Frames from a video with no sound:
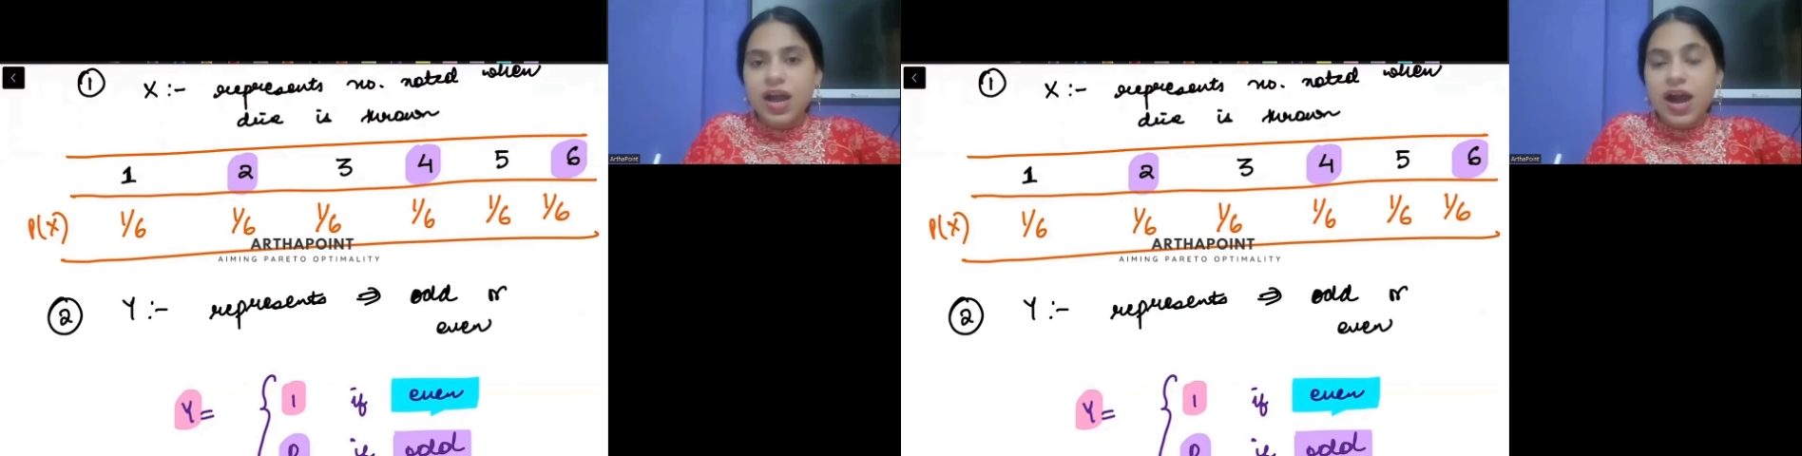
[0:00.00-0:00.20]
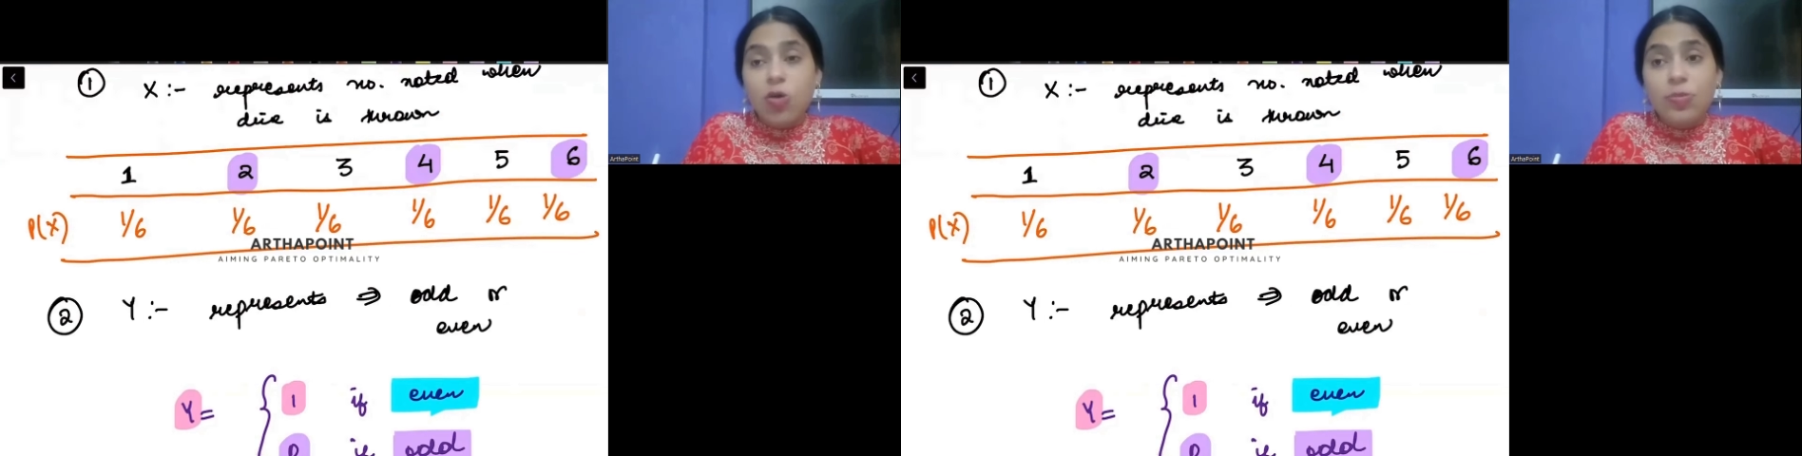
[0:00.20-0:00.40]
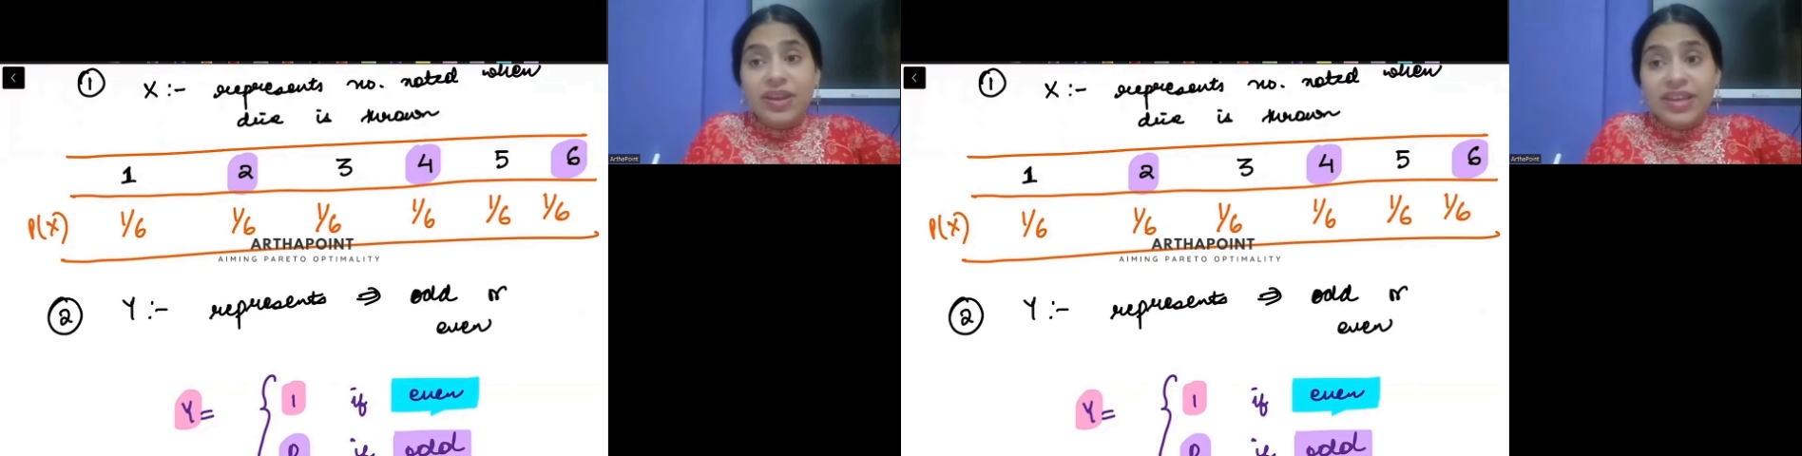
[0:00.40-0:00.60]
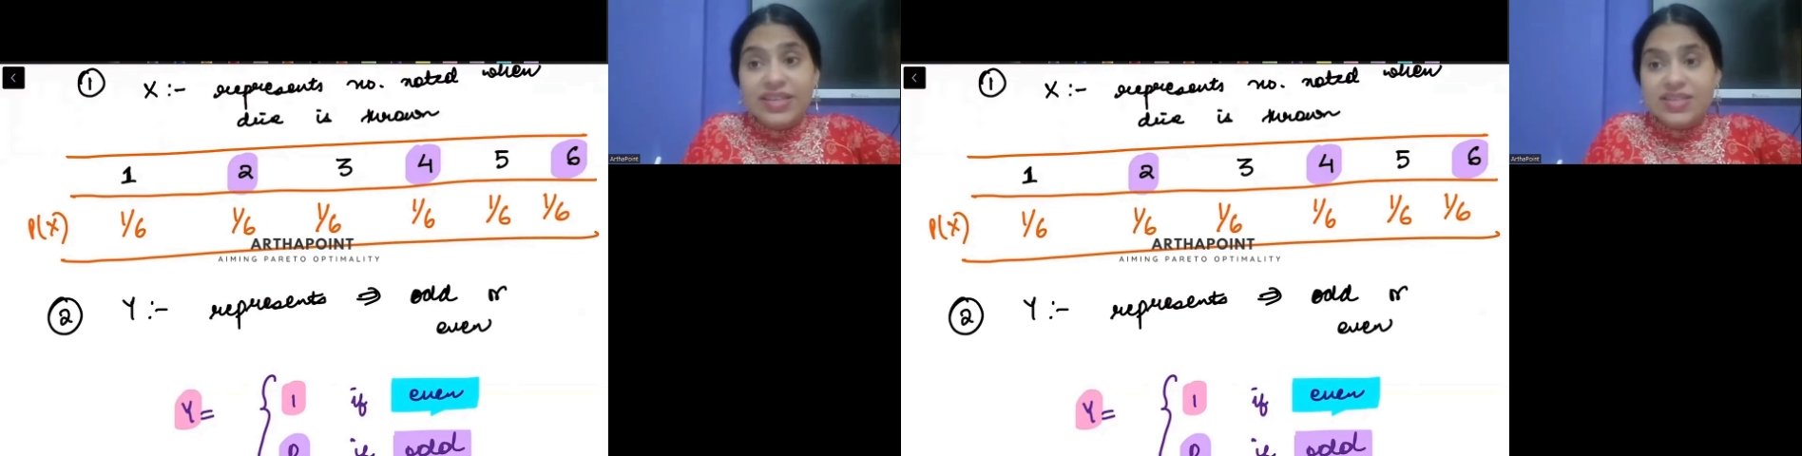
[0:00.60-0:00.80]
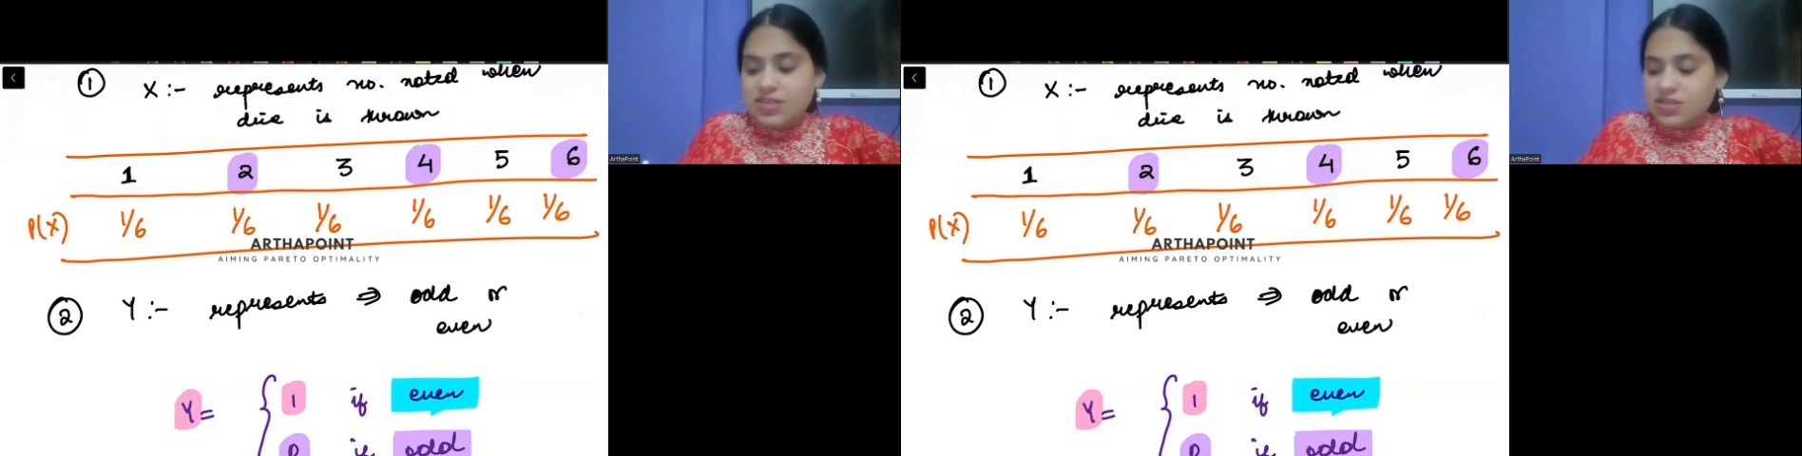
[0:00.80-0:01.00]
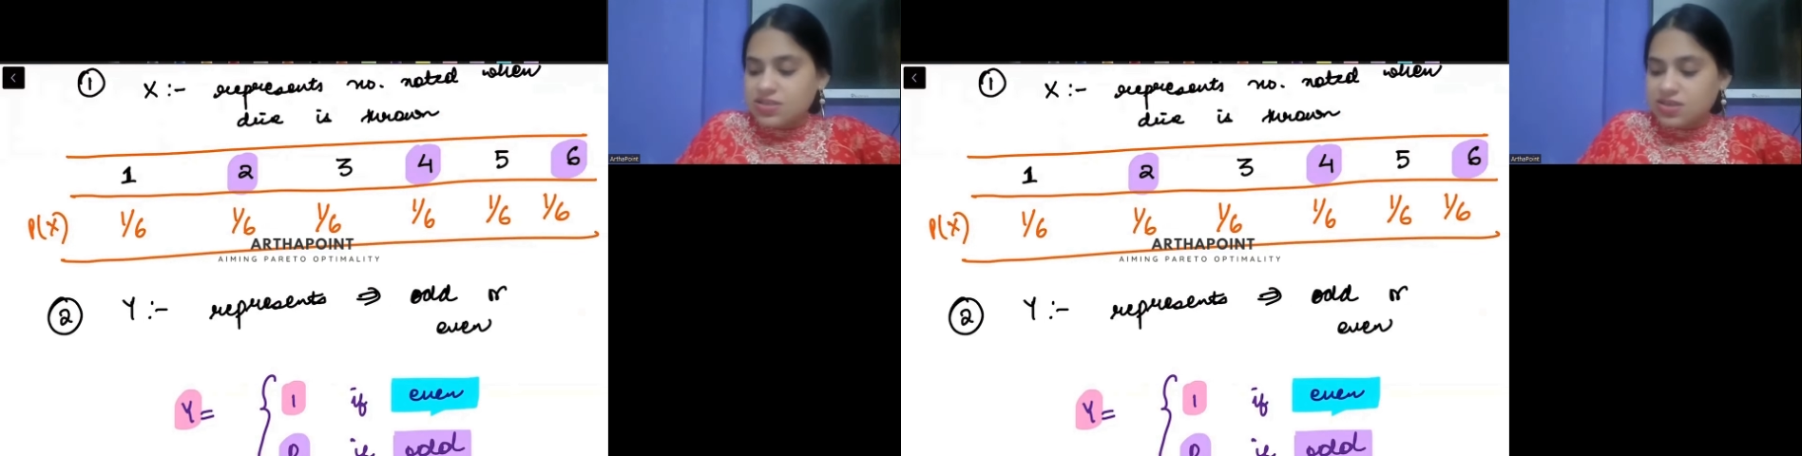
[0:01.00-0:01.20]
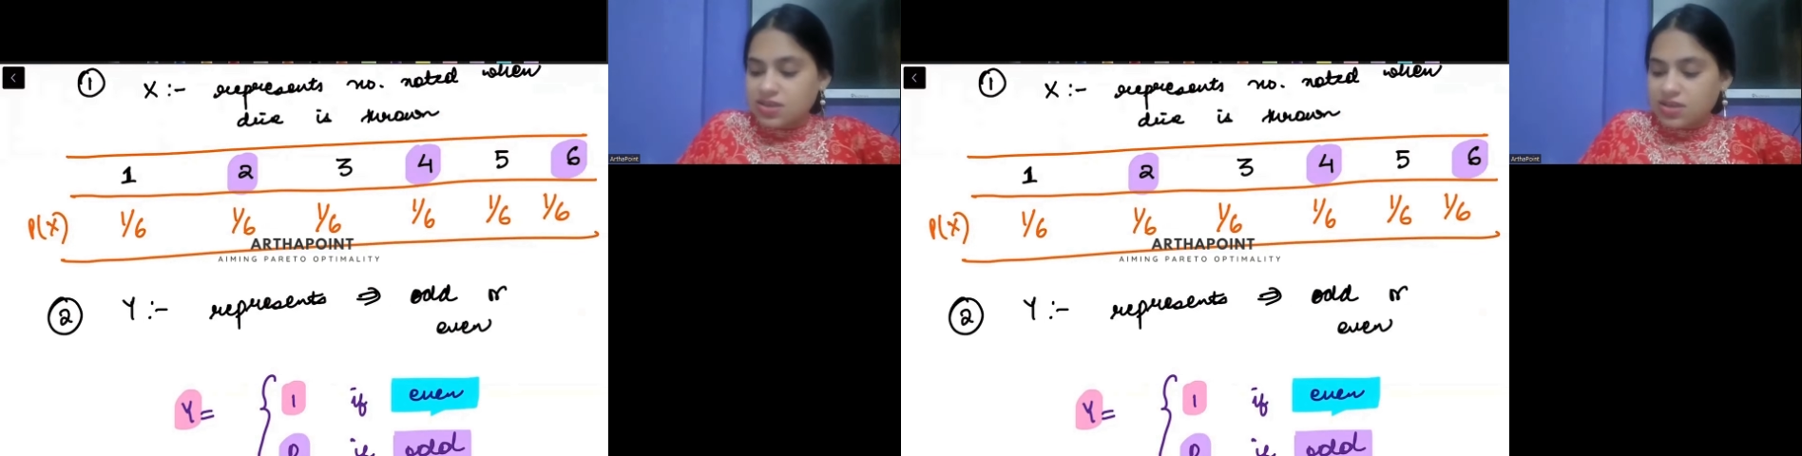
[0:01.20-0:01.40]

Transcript: How many cases?